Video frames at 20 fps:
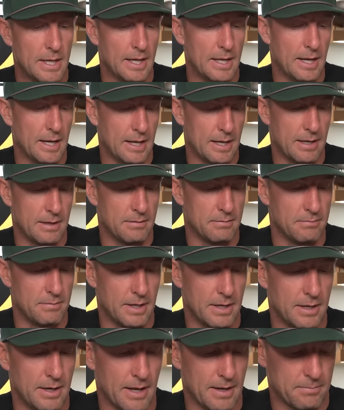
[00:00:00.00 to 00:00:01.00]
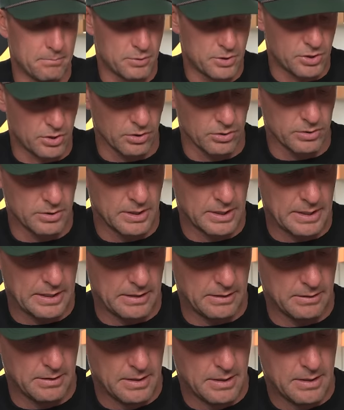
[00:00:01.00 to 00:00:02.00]
and I and and I'm
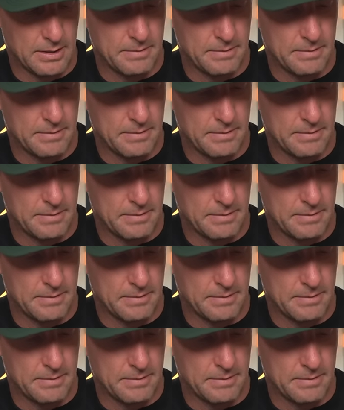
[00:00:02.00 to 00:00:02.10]
certainly